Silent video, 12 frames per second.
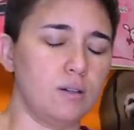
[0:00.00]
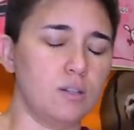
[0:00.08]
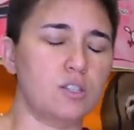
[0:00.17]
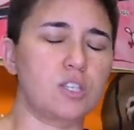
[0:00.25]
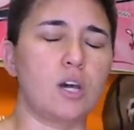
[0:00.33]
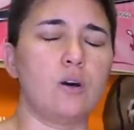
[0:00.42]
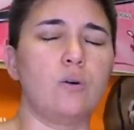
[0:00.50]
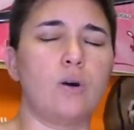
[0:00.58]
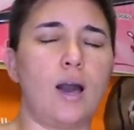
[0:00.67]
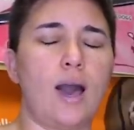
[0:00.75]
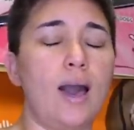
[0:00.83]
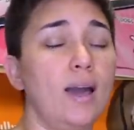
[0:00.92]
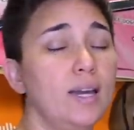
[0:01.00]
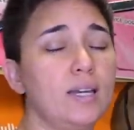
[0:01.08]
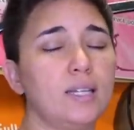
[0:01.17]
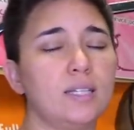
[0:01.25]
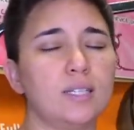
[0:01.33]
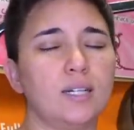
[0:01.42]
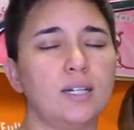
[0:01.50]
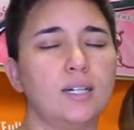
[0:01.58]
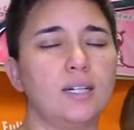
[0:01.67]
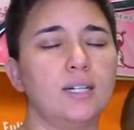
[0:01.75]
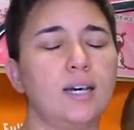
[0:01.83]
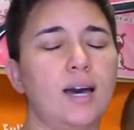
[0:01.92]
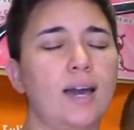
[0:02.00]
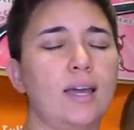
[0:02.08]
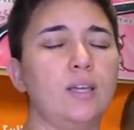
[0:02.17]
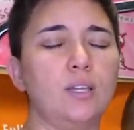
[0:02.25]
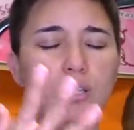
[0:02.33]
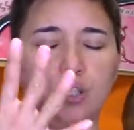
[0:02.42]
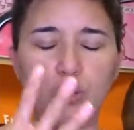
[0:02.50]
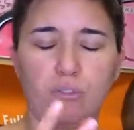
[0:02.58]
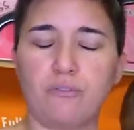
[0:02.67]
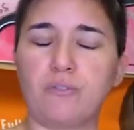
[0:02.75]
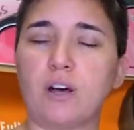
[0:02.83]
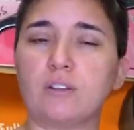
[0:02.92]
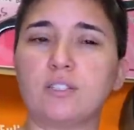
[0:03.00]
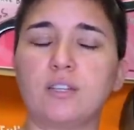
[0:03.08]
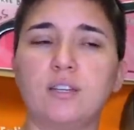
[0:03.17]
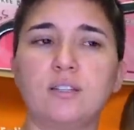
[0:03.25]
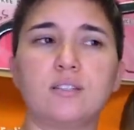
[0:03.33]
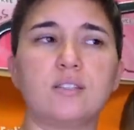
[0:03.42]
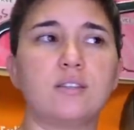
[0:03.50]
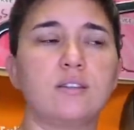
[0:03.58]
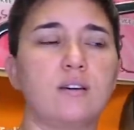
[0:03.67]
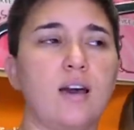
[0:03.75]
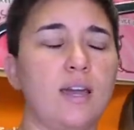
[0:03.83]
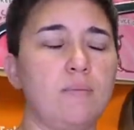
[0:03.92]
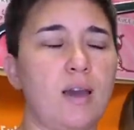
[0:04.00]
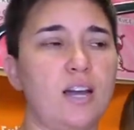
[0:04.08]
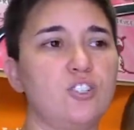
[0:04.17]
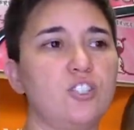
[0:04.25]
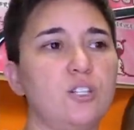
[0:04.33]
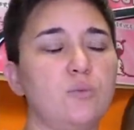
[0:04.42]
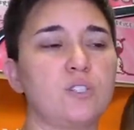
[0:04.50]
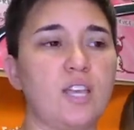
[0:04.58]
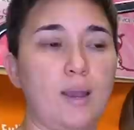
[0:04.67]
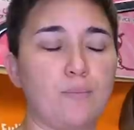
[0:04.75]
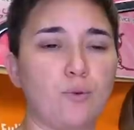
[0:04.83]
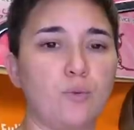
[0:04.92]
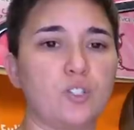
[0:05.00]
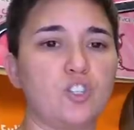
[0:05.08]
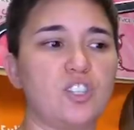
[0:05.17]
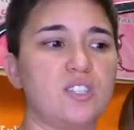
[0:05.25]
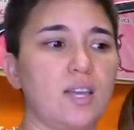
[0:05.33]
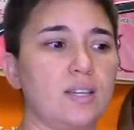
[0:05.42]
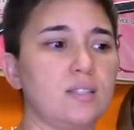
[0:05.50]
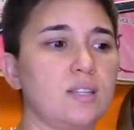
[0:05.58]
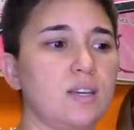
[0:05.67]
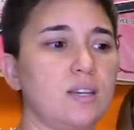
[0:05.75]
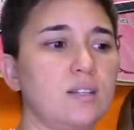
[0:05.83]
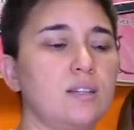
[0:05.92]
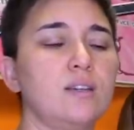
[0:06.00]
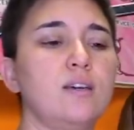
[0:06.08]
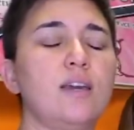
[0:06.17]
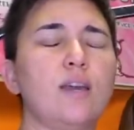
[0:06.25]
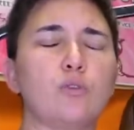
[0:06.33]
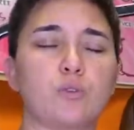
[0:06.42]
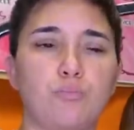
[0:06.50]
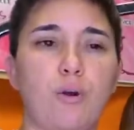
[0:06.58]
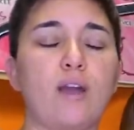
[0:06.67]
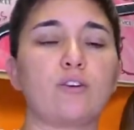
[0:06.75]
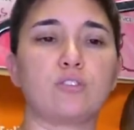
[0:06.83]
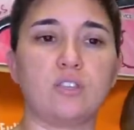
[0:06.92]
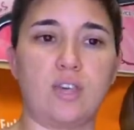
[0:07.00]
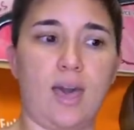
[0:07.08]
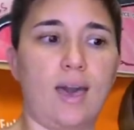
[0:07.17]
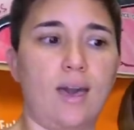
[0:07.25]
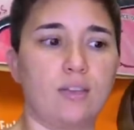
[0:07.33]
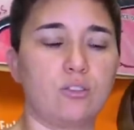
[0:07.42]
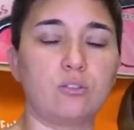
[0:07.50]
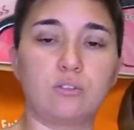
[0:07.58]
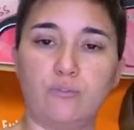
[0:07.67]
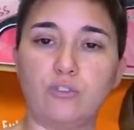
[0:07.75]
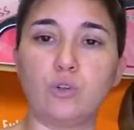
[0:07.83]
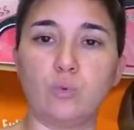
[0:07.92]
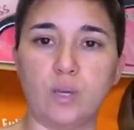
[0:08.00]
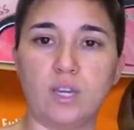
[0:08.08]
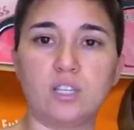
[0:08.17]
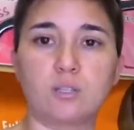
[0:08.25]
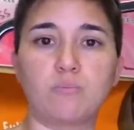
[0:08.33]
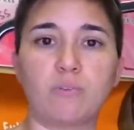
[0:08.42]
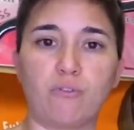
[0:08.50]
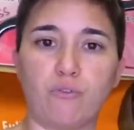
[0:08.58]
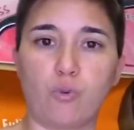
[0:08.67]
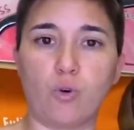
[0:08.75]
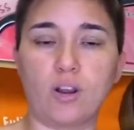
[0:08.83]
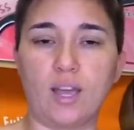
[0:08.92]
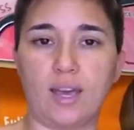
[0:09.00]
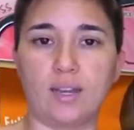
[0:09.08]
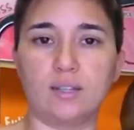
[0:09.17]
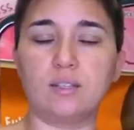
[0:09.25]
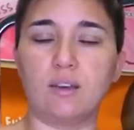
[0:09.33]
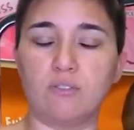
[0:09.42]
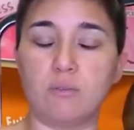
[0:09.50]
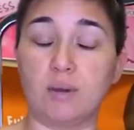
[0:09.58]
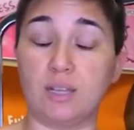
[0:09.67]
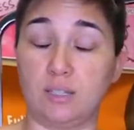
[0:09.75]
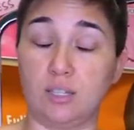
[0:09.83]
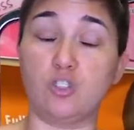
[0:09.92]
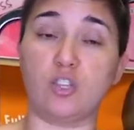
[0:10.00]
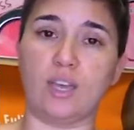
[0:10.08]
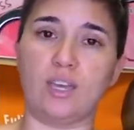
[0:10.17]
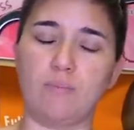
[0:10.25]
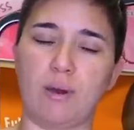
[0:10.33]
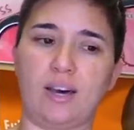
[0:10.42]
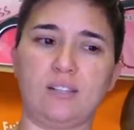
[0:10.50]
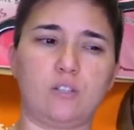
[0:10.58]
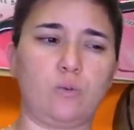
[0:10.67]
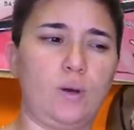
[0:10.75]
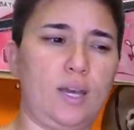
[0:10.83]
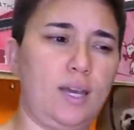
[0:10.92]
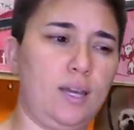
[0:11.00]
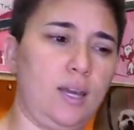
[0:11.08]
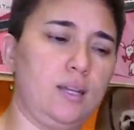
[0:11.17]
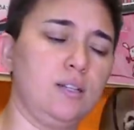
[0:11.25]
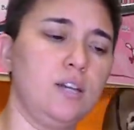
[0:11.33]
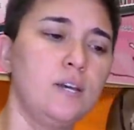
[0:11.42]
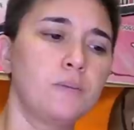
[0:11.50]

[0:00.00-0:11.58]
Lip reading: So I felt it. I imagined it was April when she sent it. It was prior to that, a few weeks beforehand of the message that he passed away. And